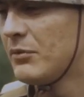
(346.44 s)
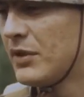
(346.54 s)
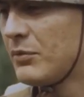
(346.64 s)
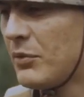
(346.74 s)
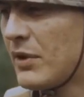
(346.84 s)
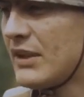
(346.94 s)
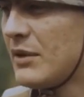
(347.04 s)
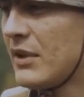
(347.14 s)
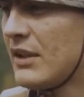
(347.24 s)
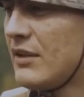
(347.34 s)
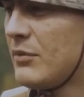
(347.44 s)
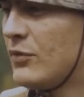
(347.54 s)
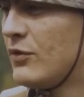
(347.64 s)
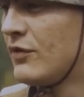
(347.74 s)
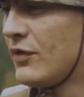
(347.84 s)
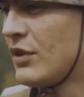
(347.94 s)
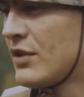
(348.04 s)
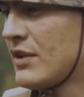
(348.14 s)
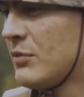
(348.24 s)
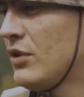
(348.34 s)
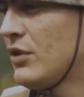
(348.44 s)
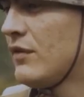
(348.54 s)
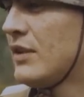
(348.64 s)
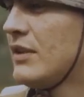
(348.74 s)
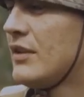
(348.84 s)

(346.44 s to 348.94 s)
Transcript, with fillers: who was with me and